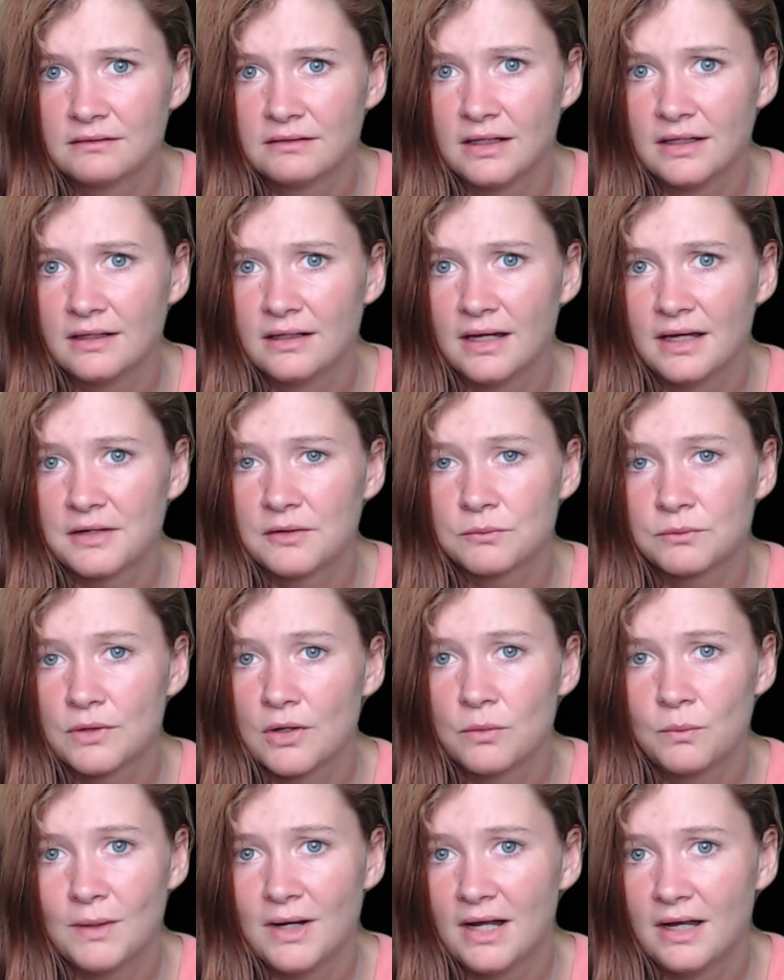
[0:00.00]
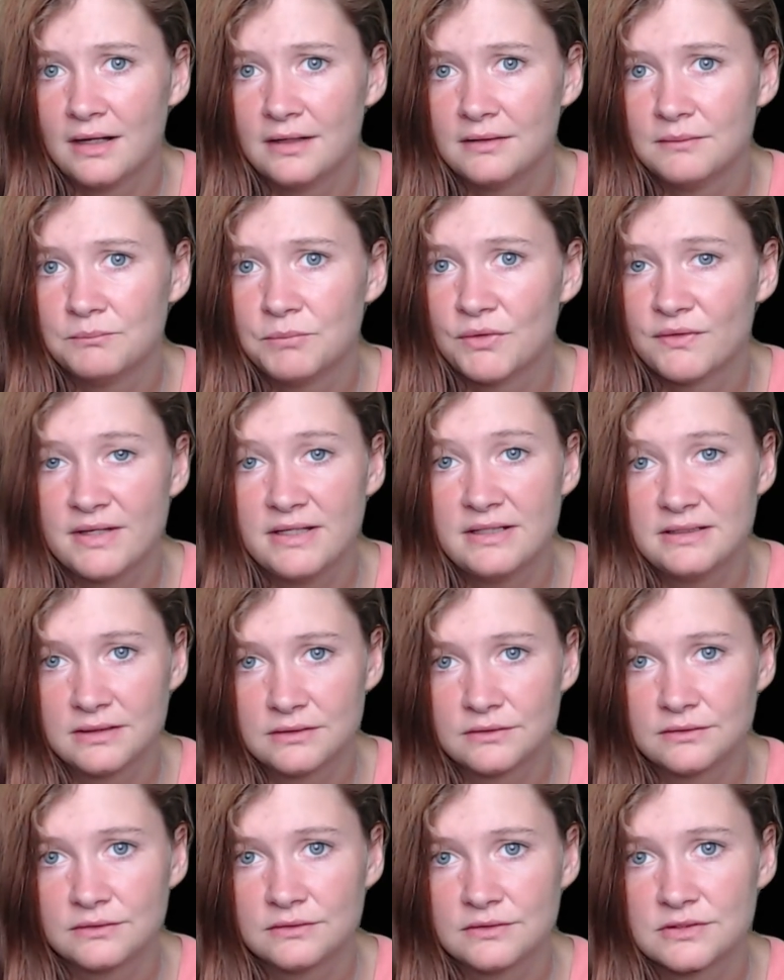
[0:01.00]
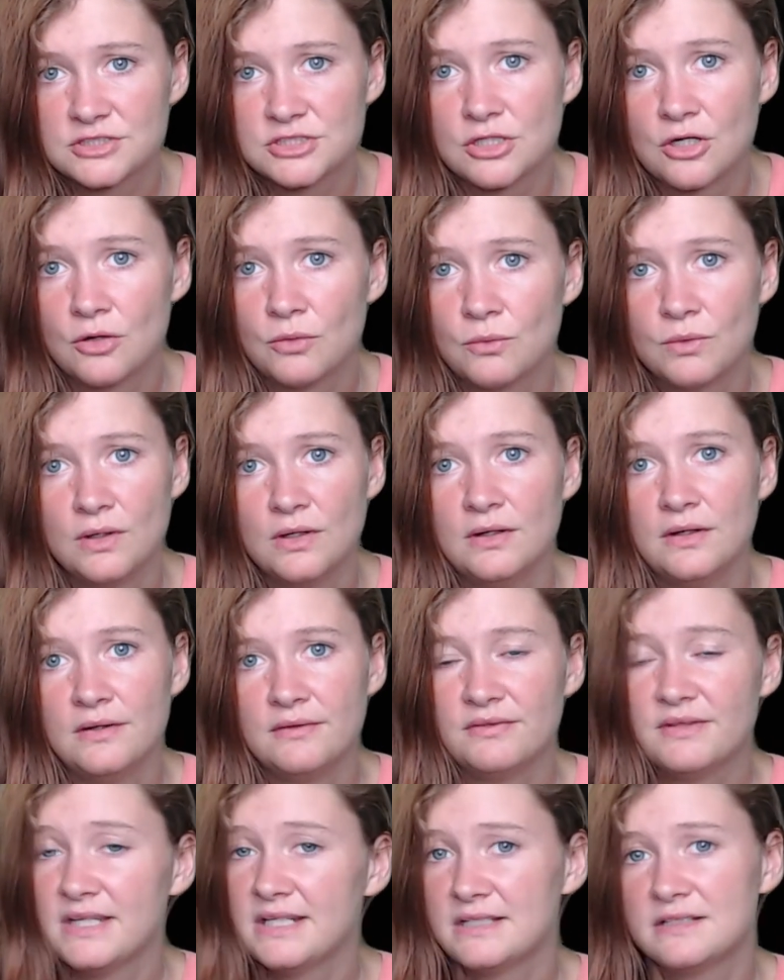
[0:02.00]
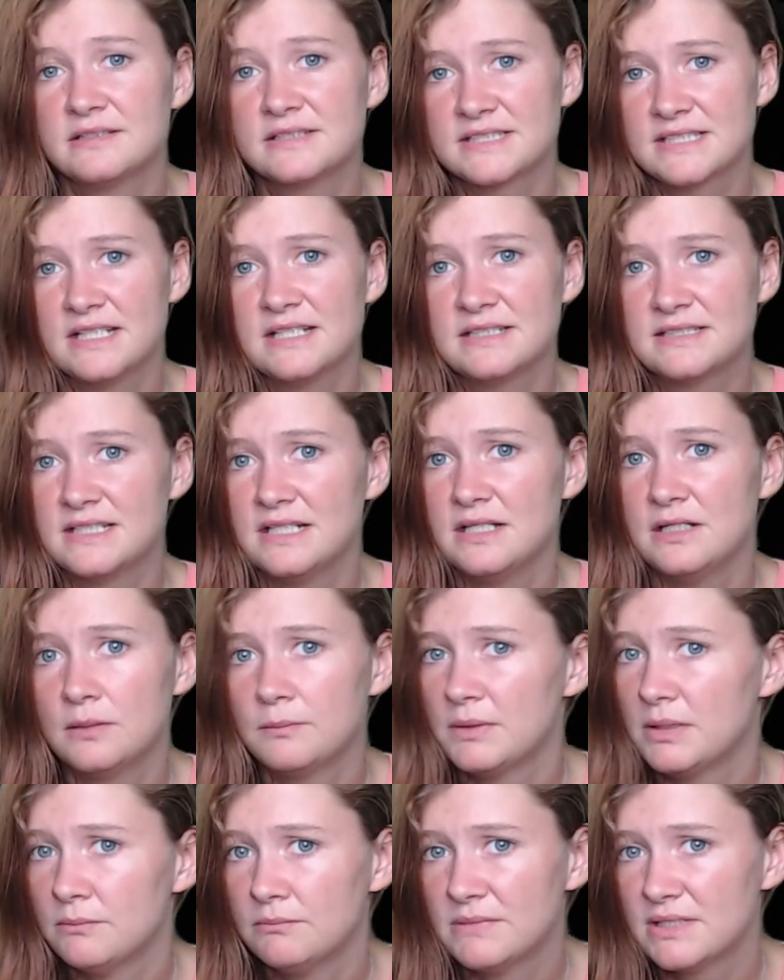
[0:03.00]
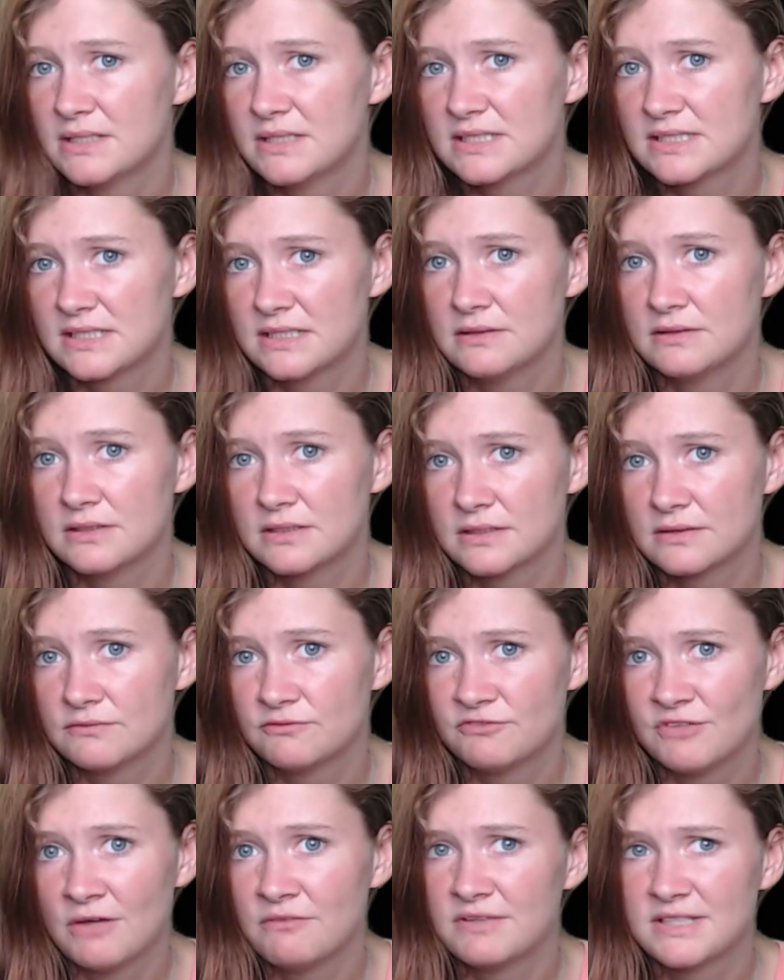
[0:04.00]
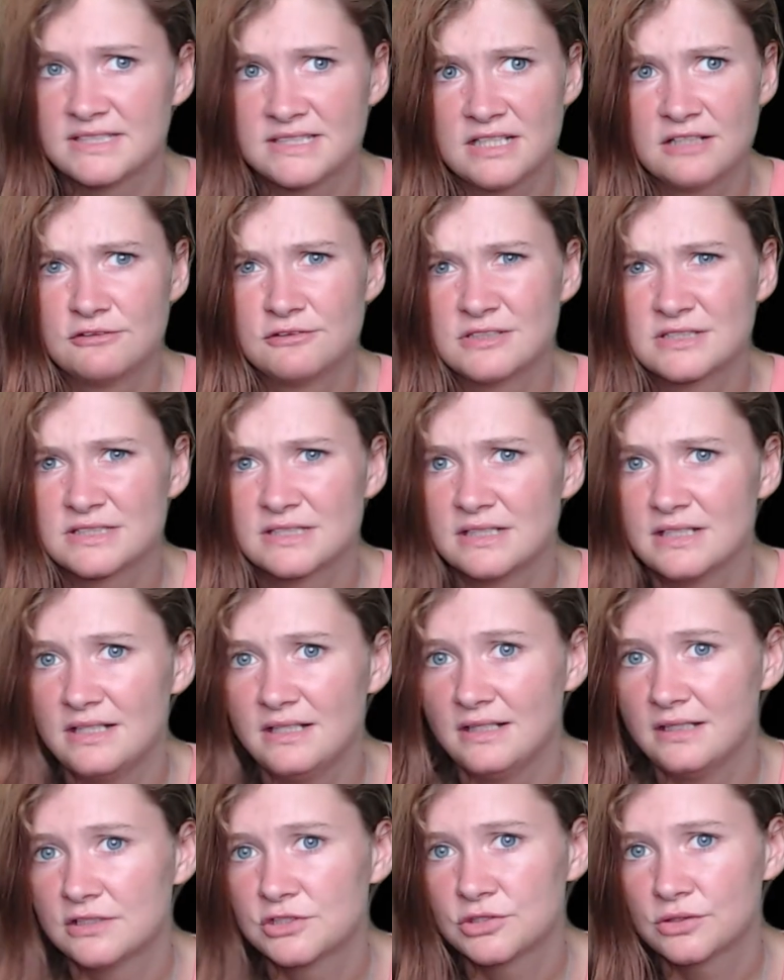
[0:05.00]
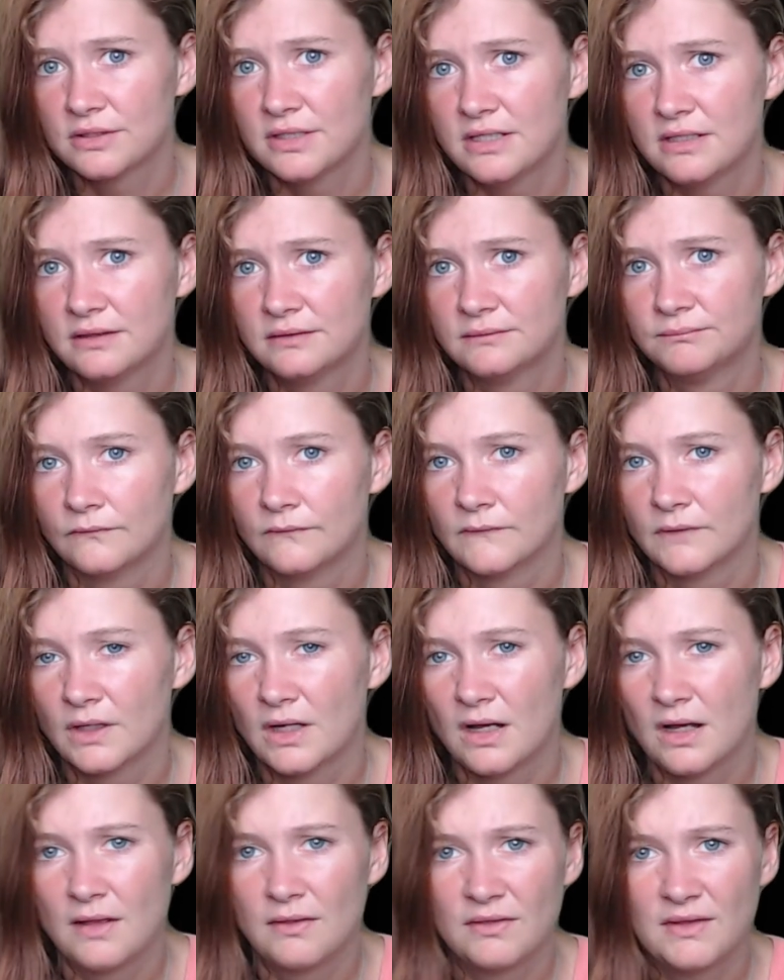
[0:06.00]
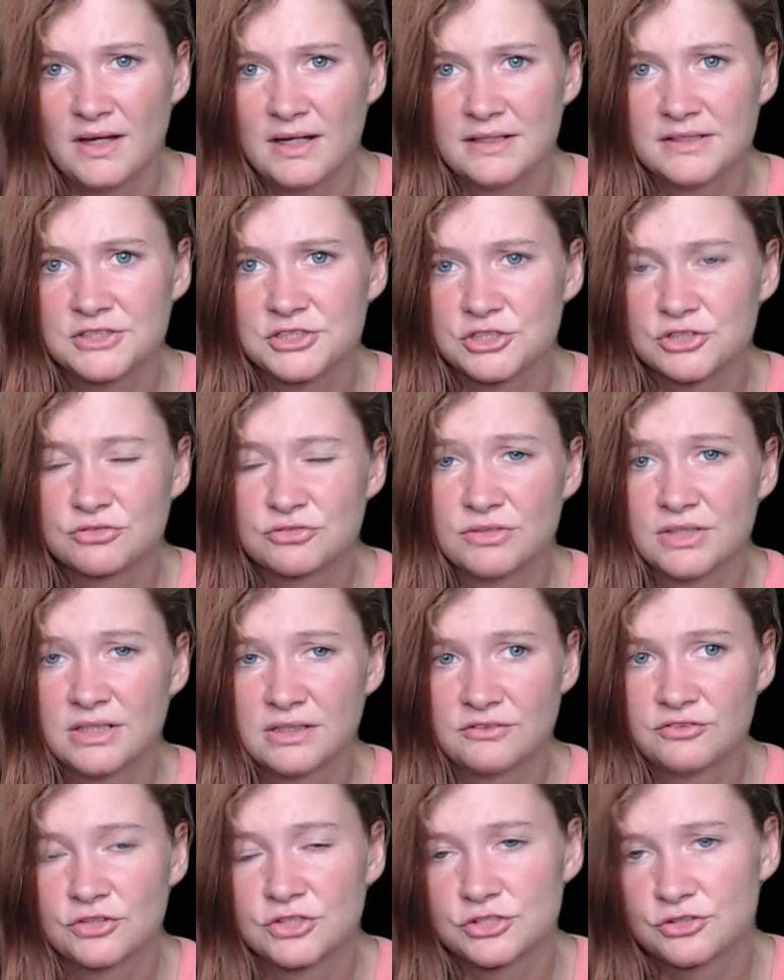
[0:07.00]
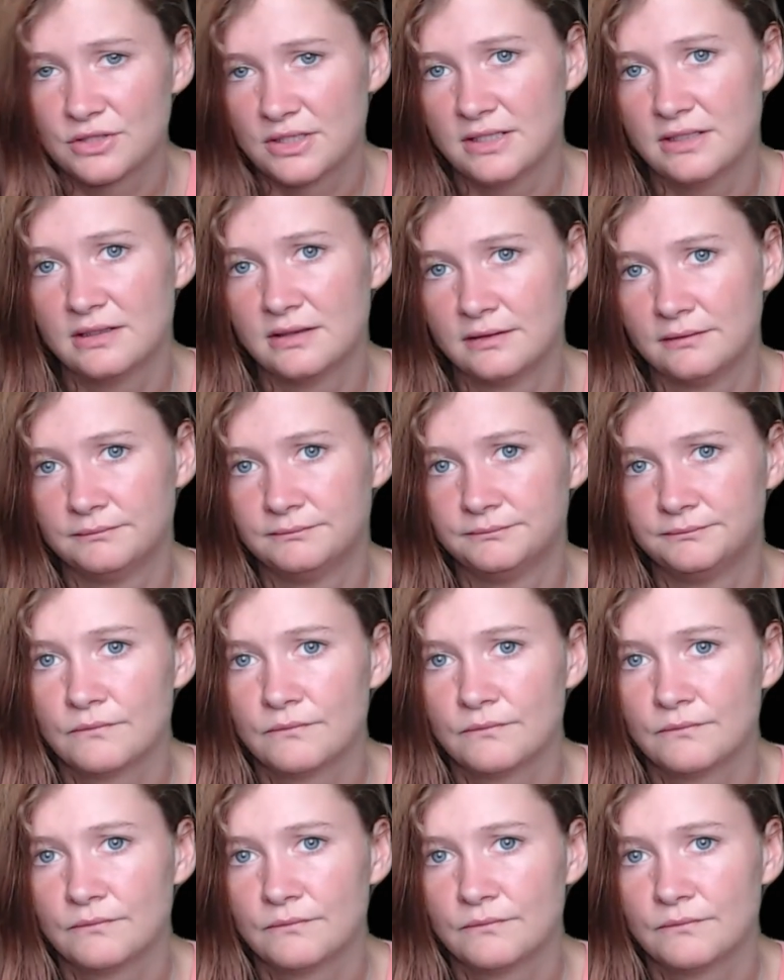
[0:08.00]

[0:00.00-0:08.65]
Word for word: Like I don't know why, but they didn't. So they didn't take Tina being missing very seriously initially and that is just really frustrating.